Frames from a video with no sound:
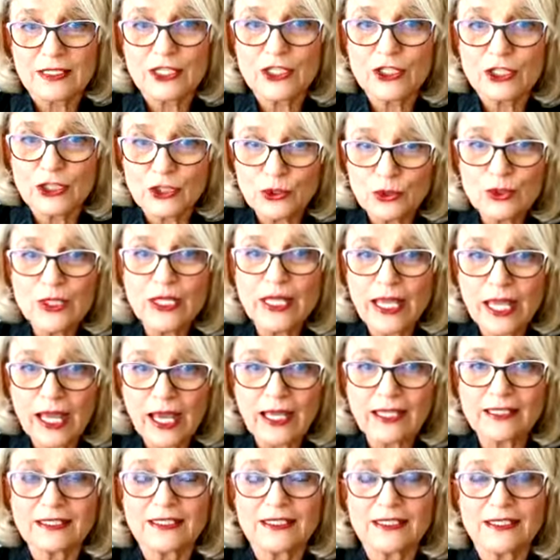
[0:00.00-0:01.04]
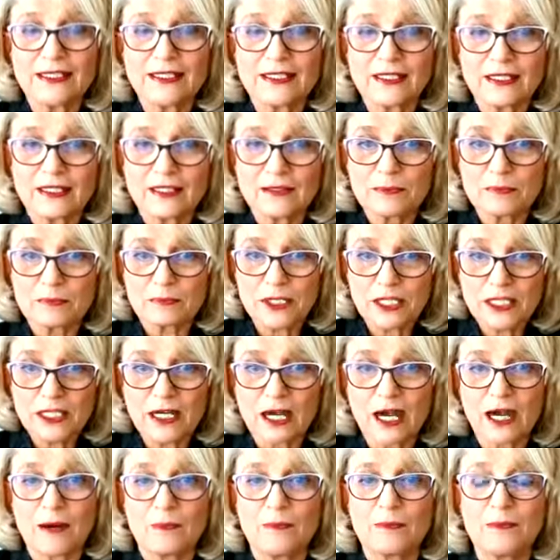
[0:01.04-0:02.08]
You can
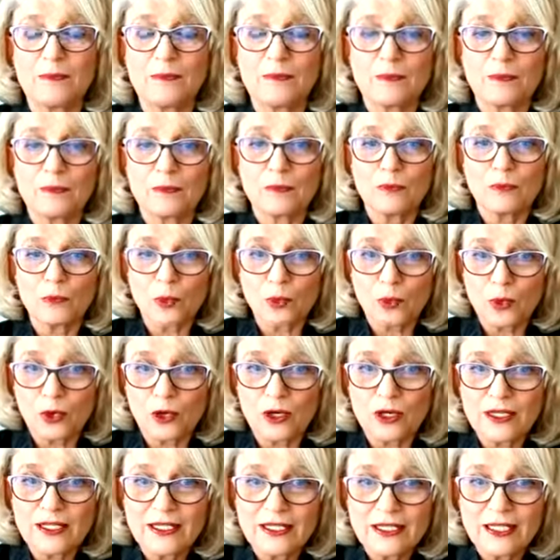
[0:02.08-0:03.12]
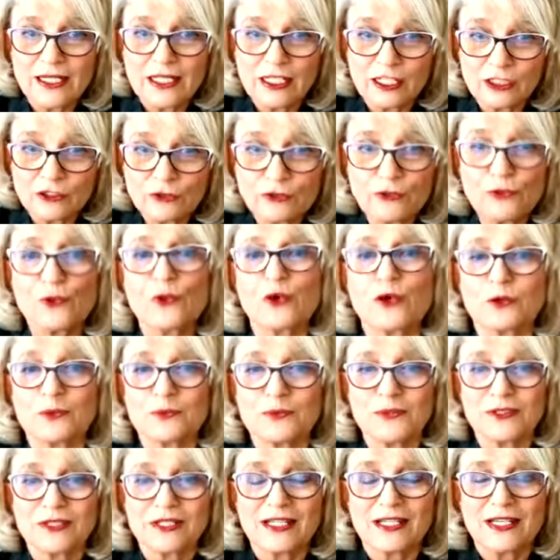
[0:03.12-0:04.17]
become more
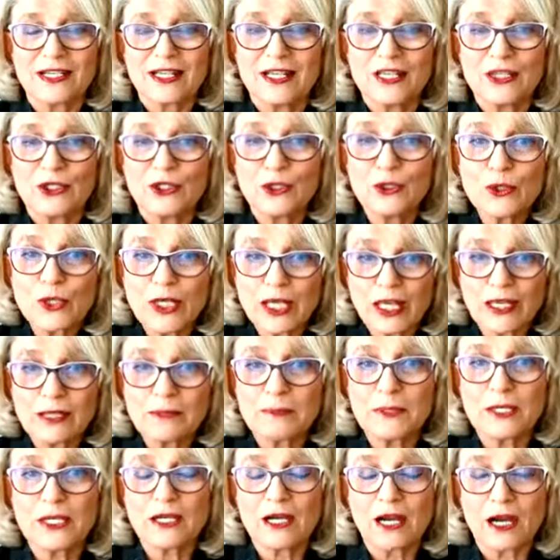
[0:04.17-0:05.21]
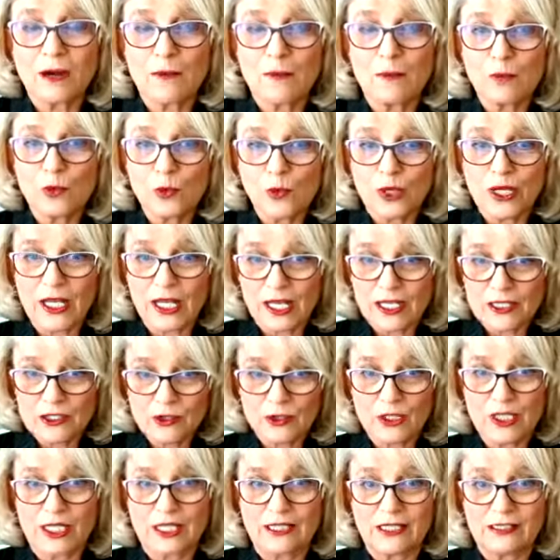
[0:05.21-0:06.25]
informed. You can become more
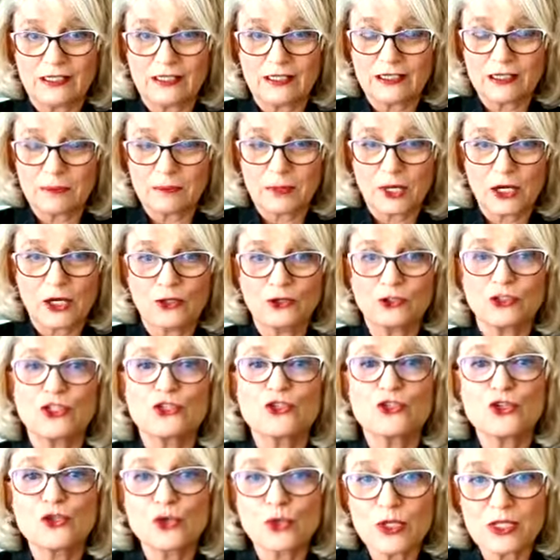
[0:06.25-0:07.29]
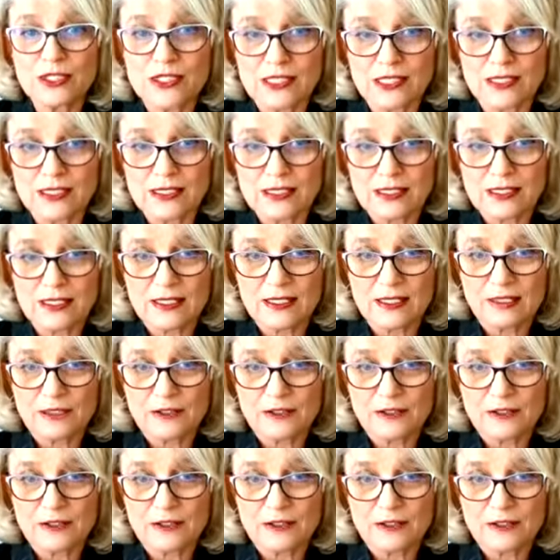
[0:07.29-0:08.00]
educated about the choices.